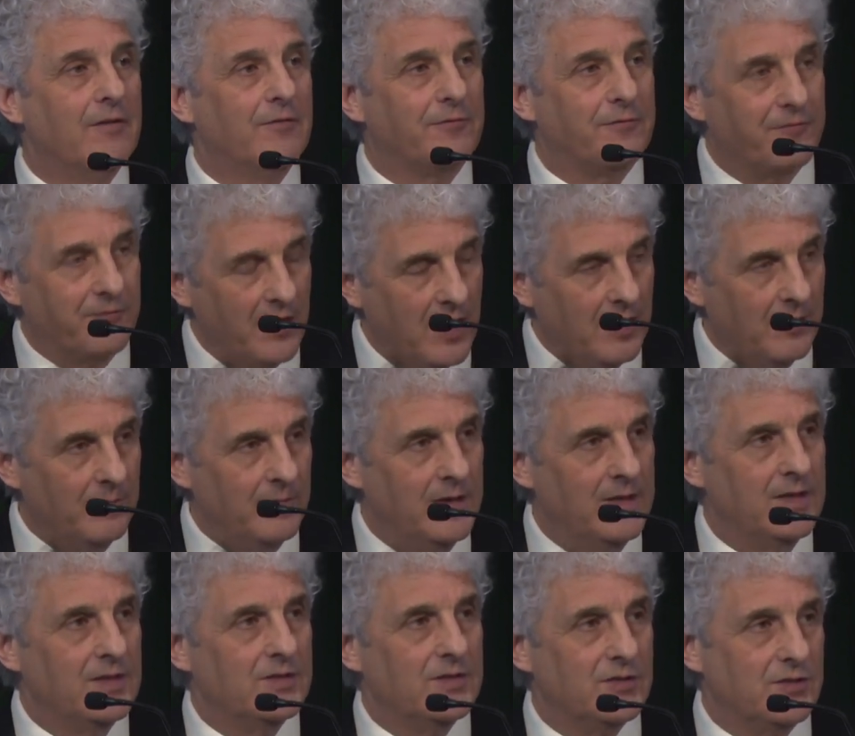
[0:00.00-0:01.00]

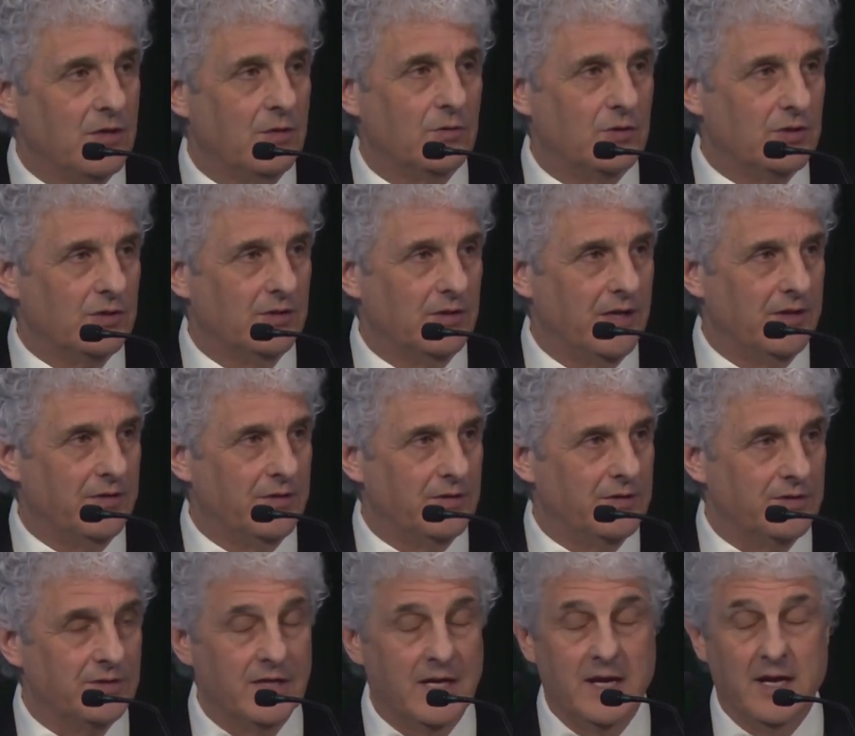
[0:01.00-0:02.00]
from social
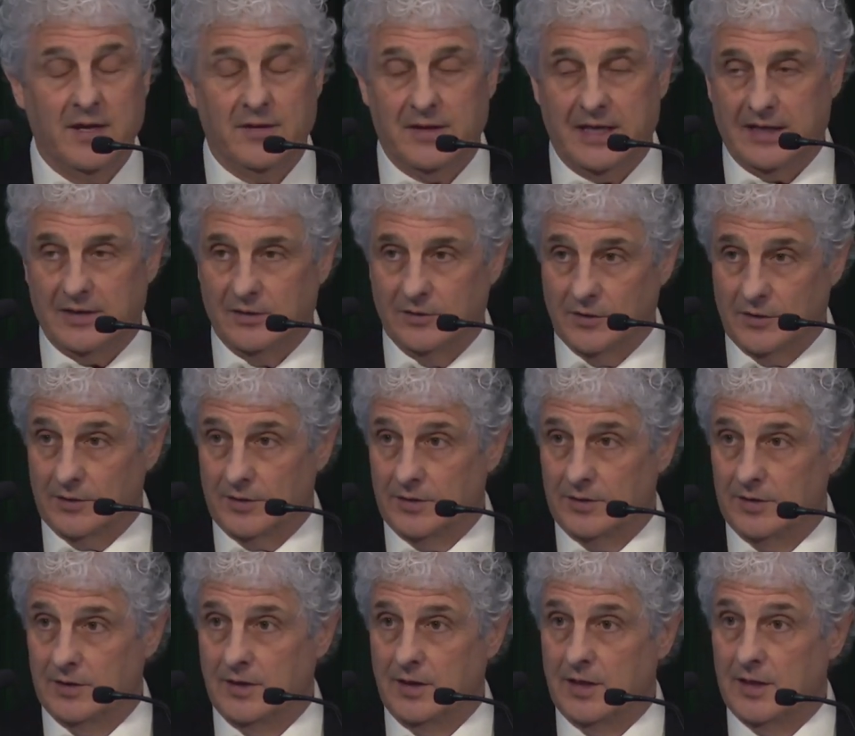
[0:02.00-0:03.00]
others. They
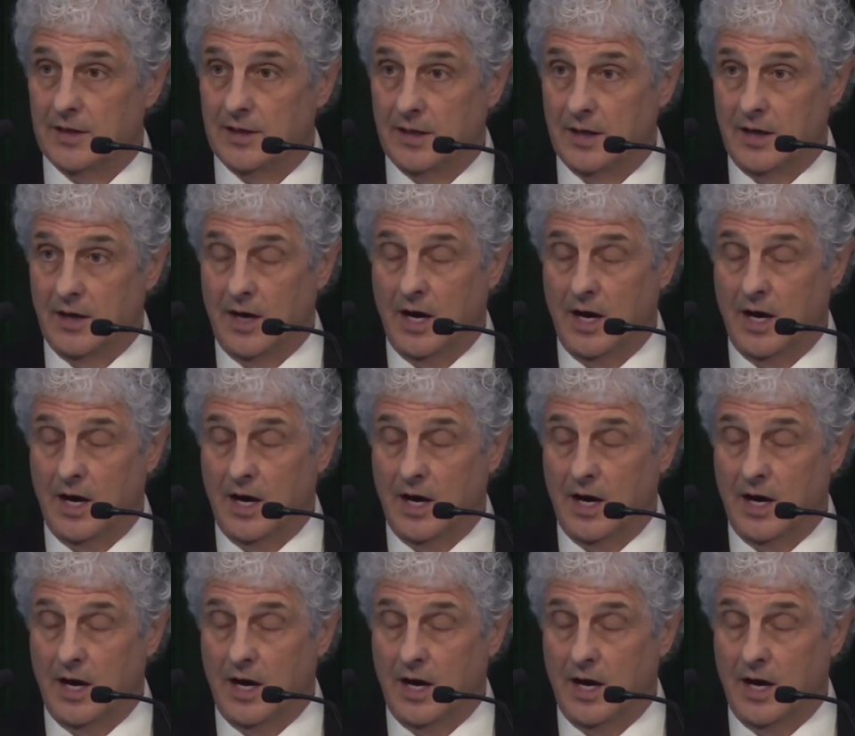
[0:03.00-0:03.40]
learn